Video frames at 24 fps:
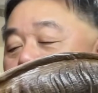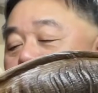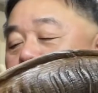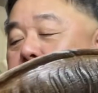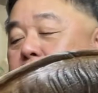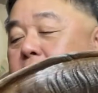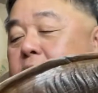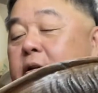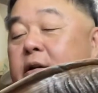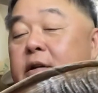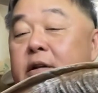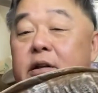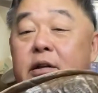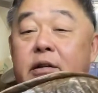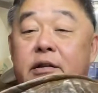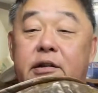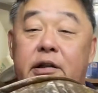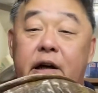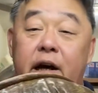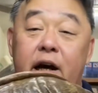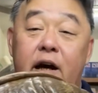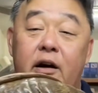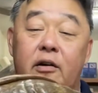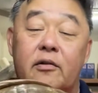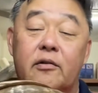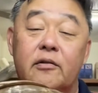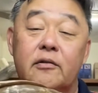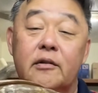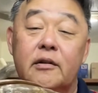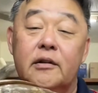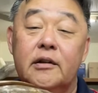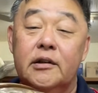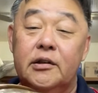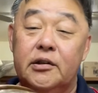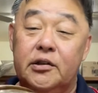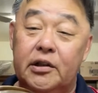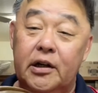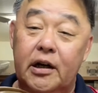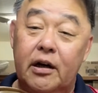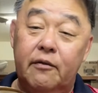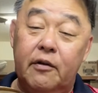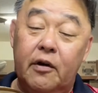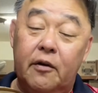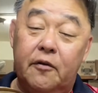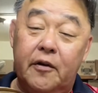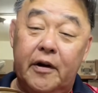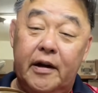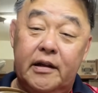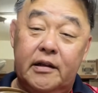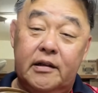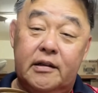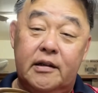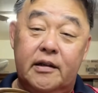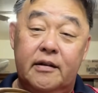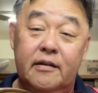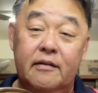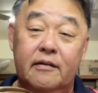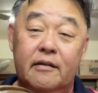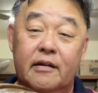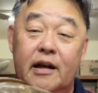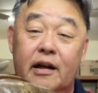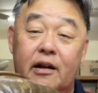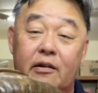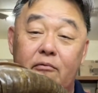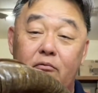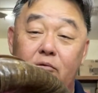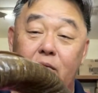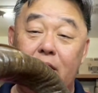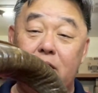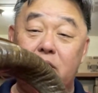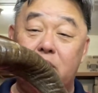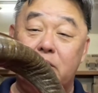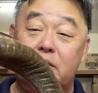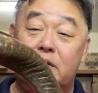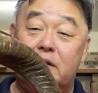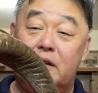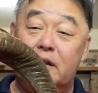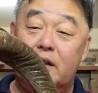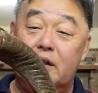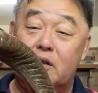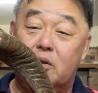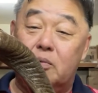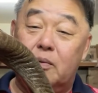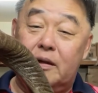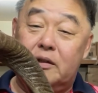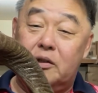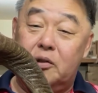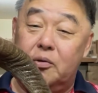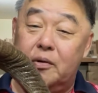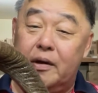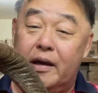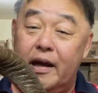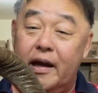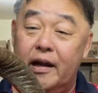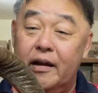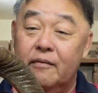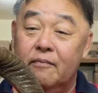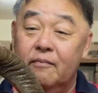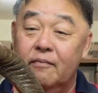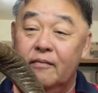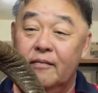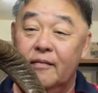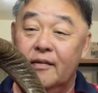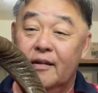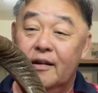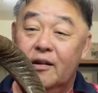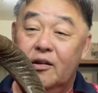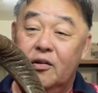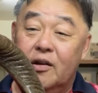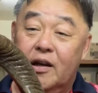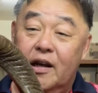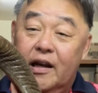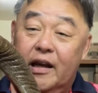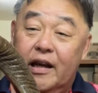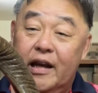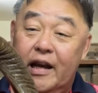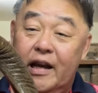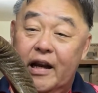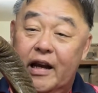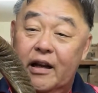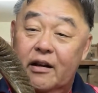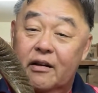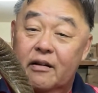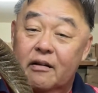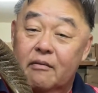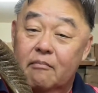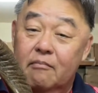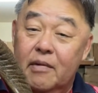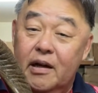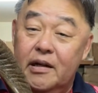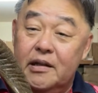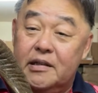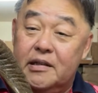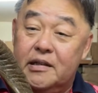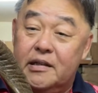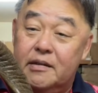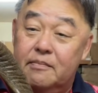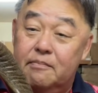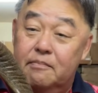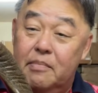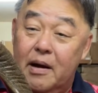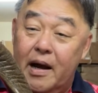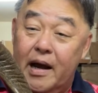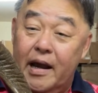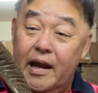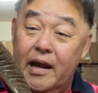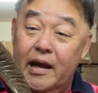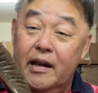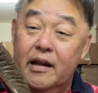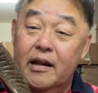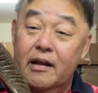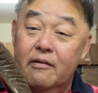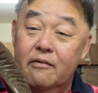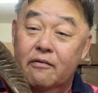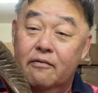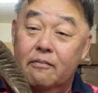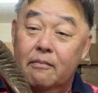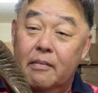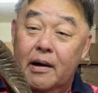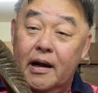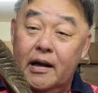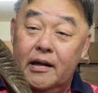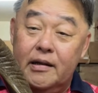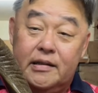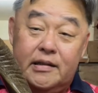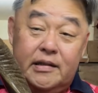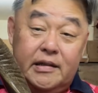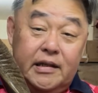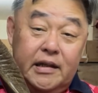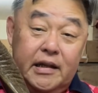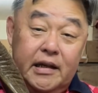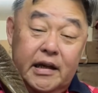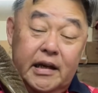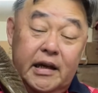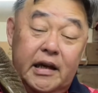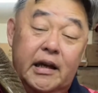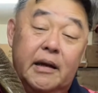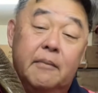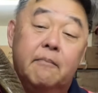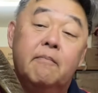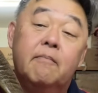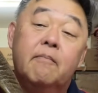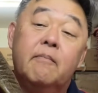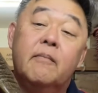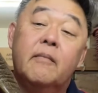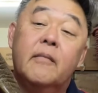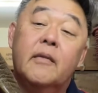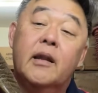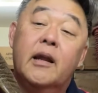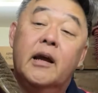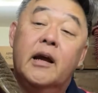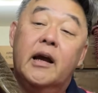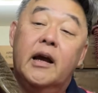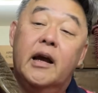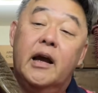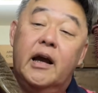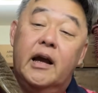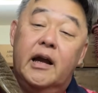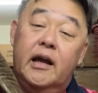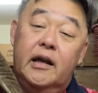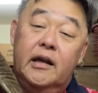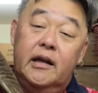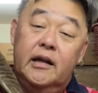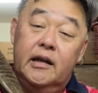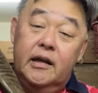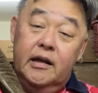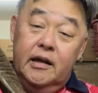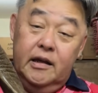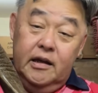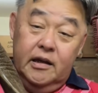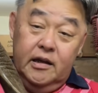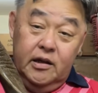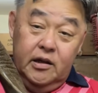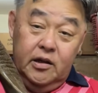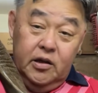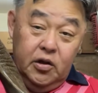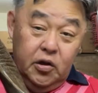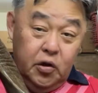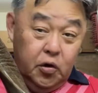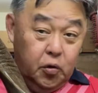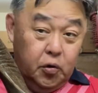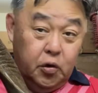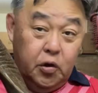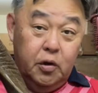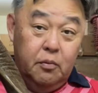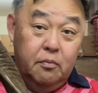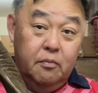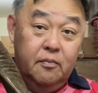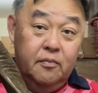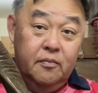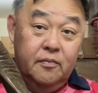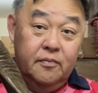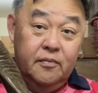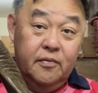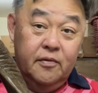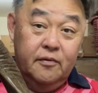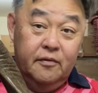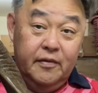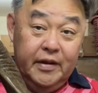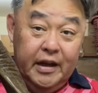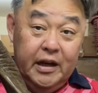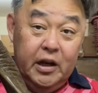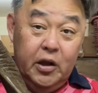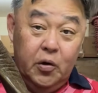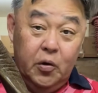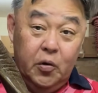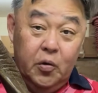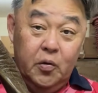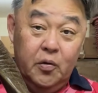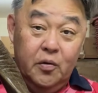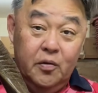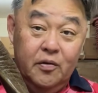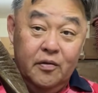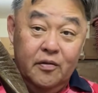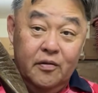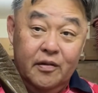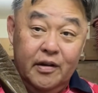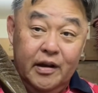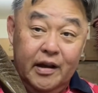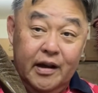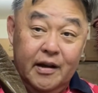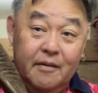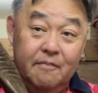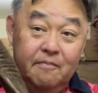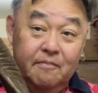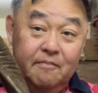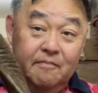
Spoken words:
also share with your friends that what you see is what you get. You can get it by seeing a YouTube video. Yeah,